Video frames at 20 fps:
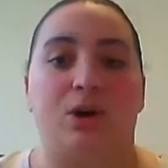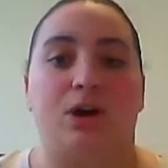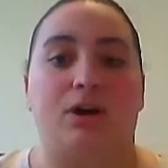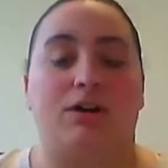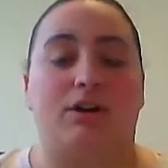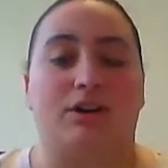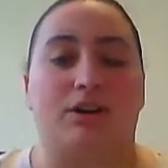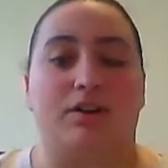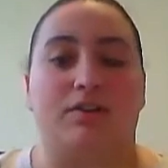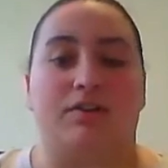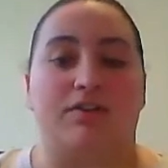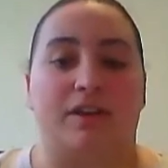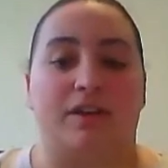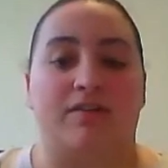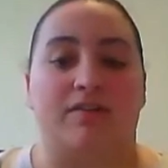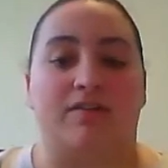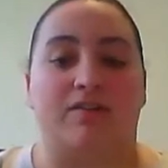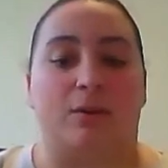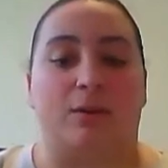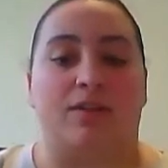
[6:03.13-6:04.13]
are a good fit
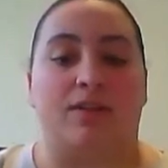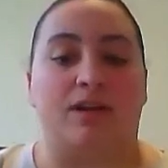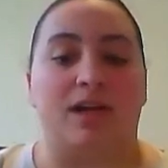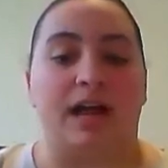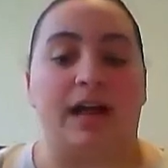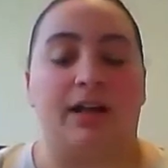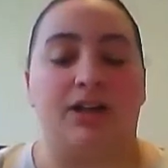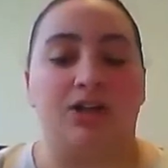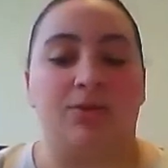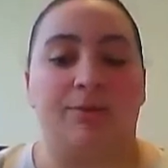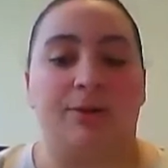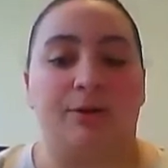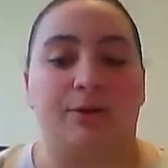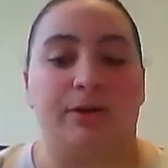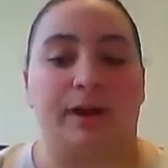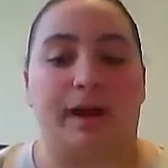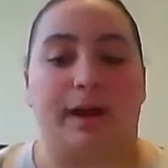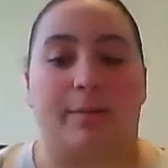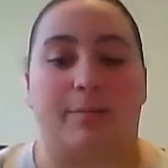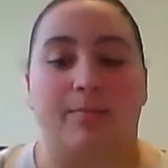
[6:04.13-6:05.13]
for the college
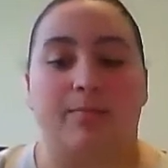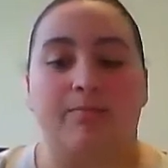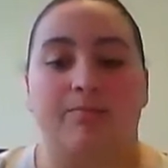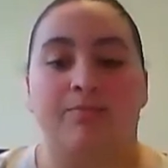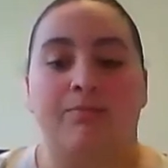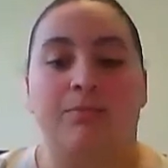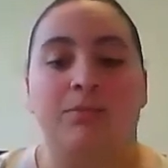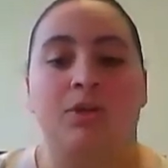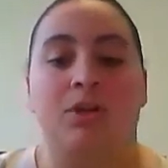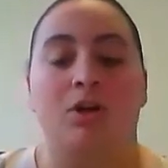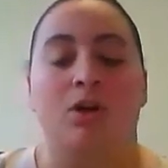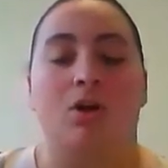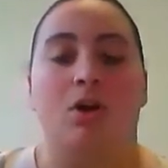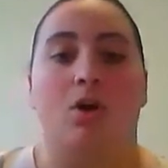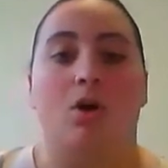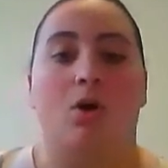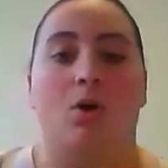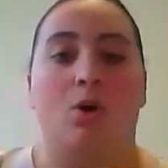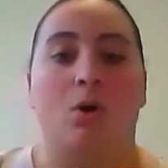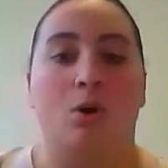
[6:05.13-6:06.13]
program.
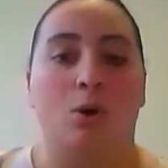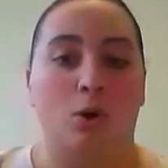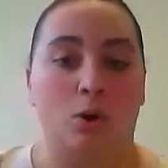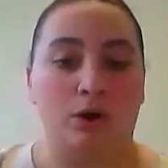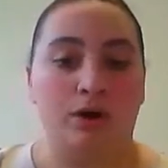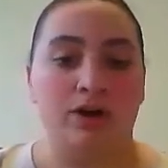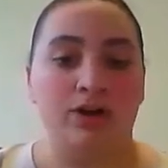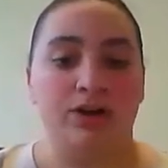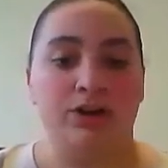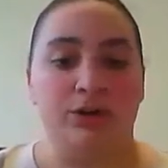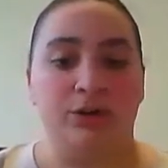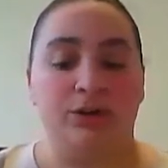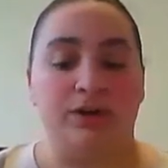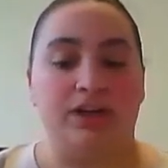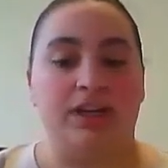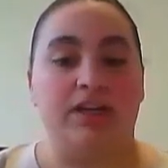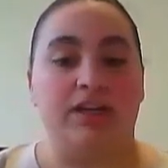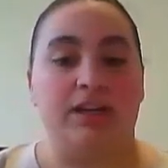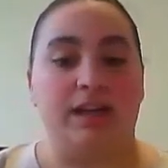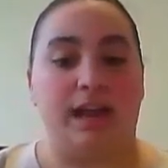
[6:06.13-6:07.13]
Or you
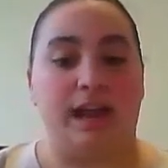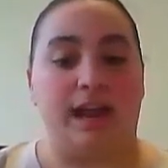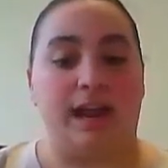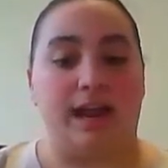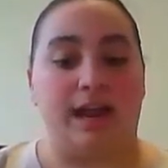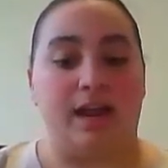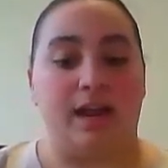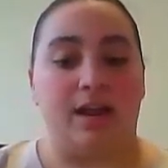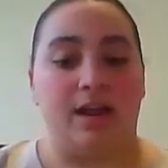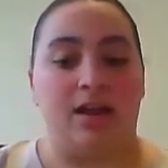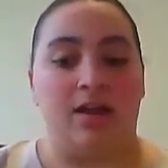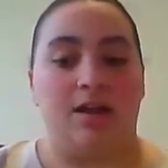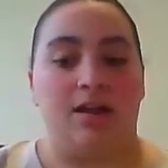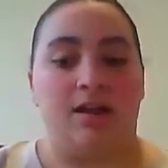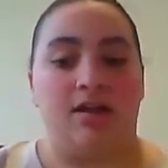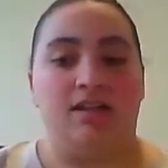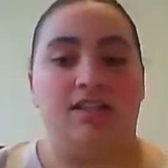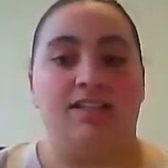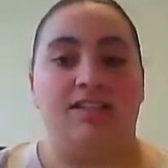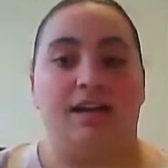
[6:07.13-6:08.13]
can get
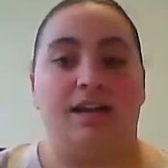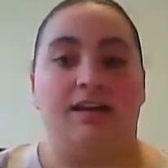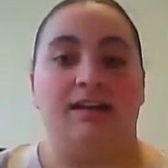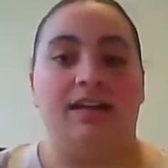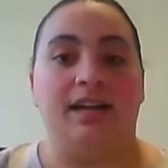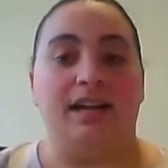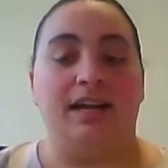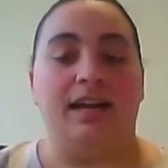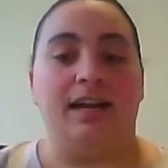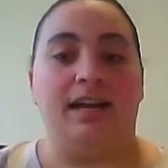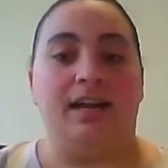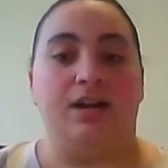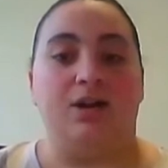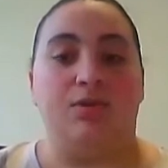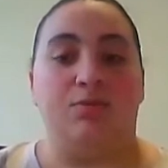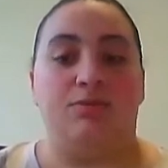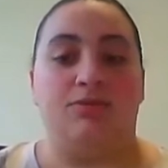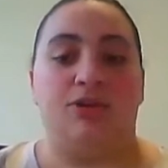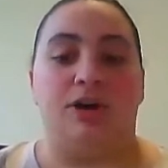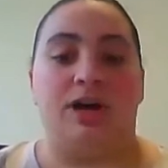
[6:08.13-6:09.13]
stuck in
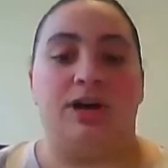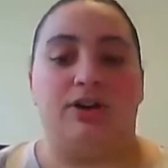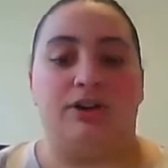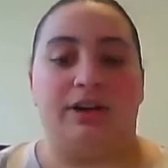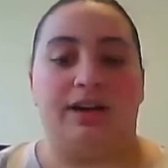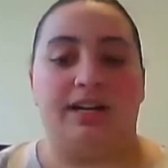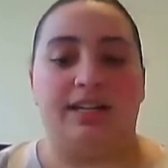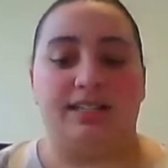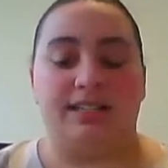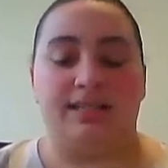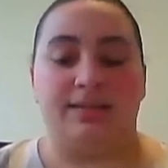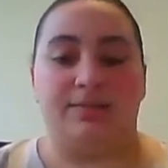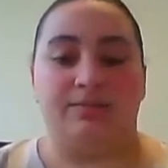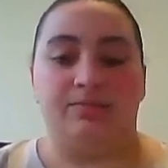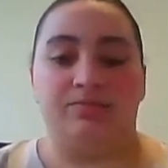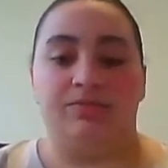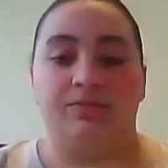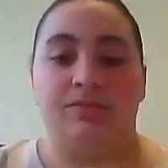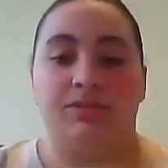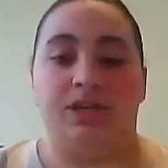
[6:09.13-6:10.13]
progress.
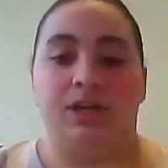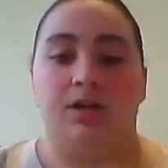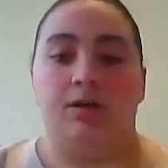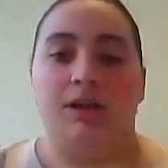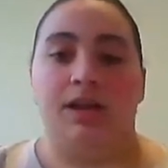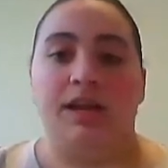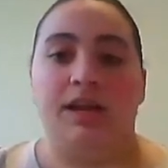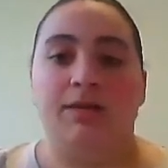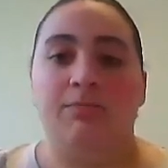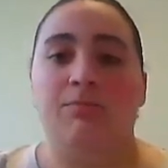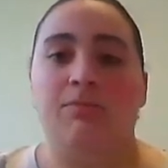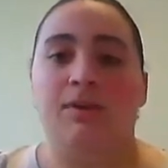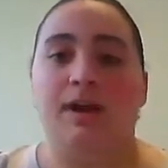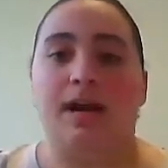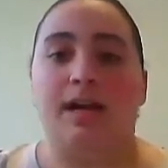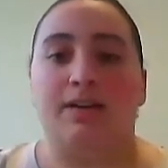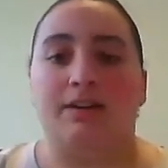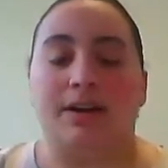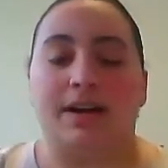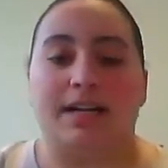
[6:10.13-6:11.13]
In
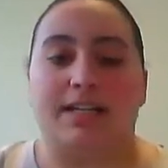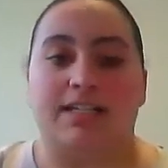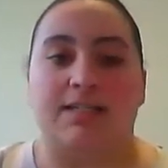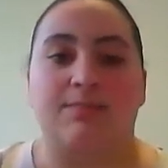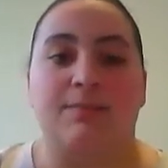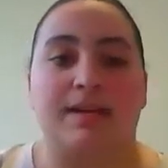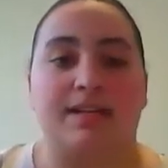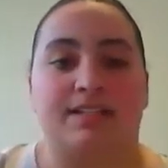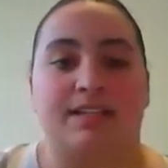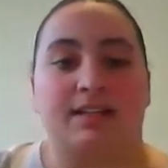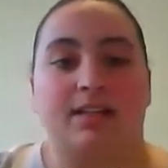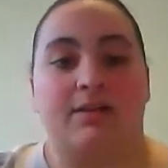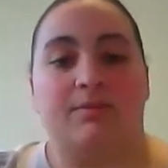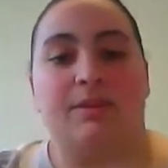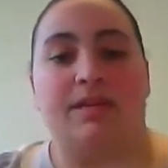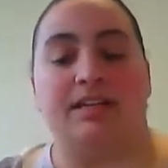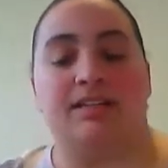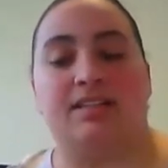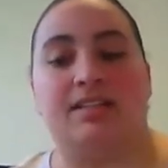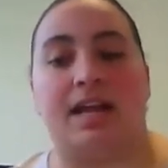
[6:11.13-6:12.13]
progress basically
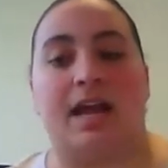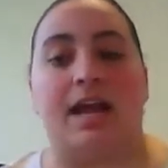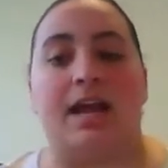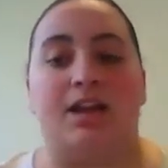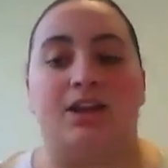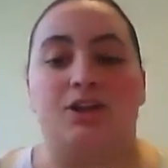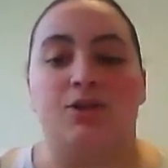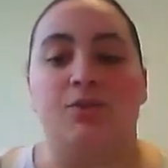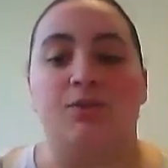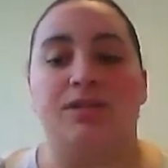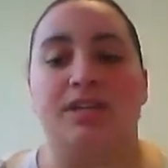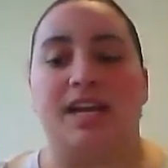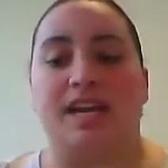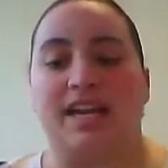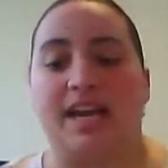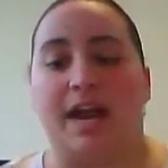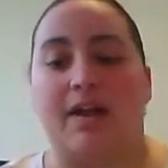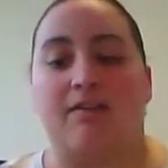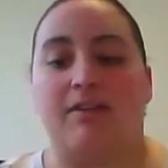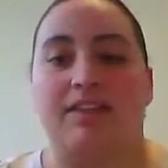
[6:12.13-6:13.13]
means that you
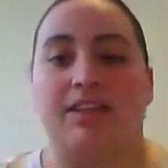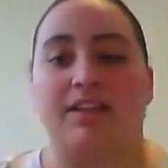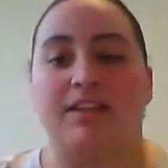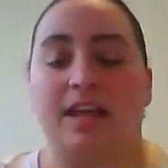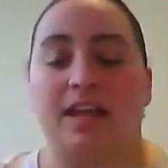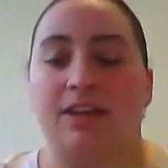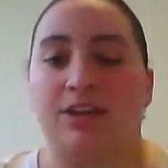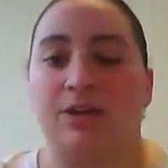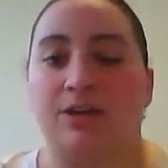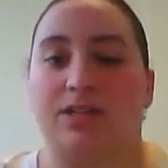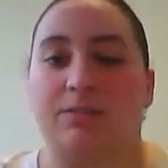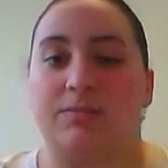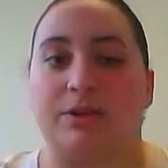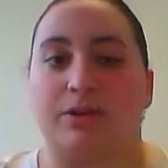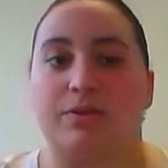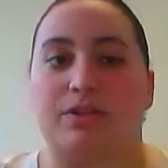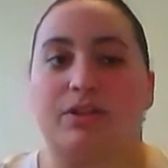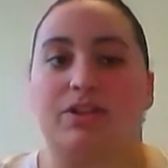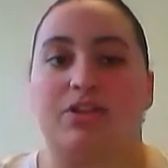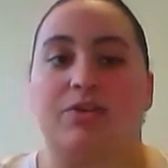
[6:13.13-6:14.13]
did everything that you're
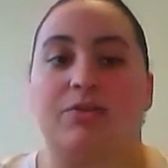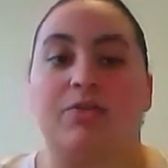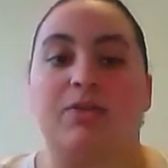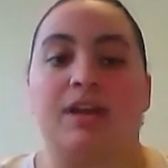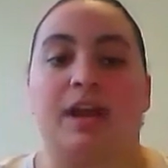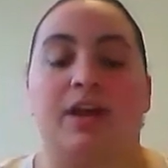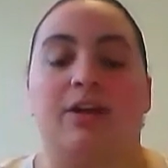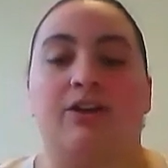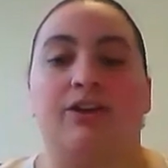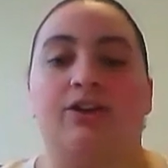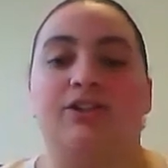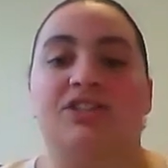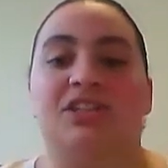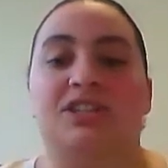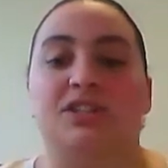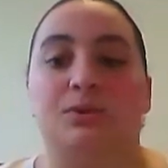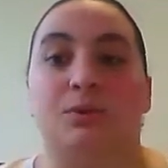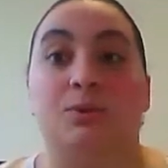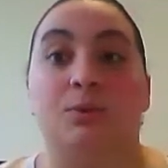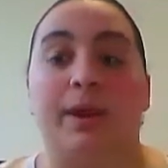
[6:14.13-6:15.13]
supposed to, now you're
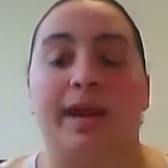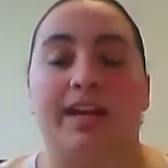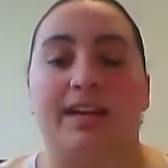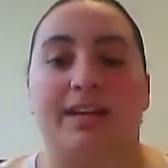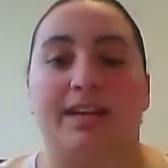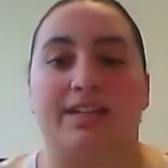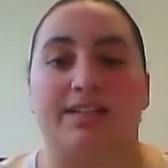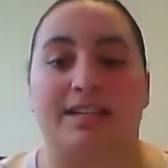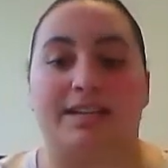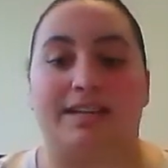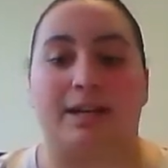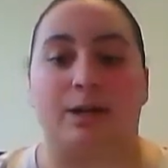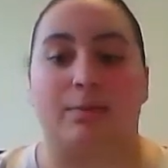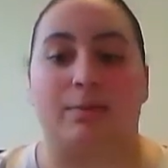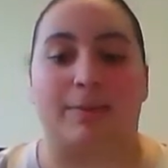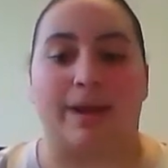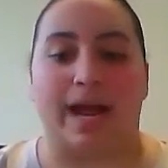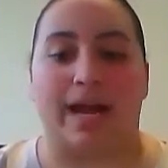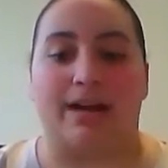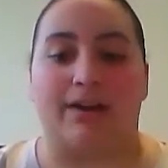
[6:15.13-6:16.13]
just waiting to hear
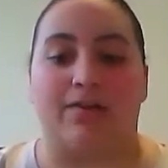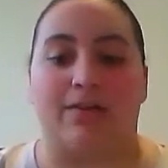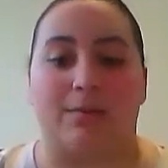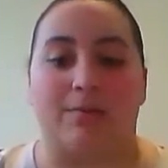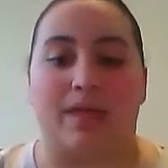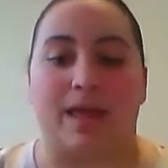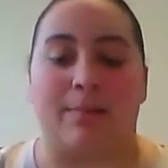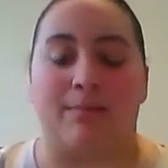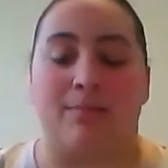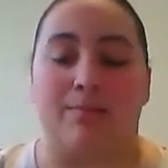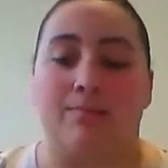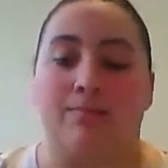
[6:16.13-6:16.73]
back from them.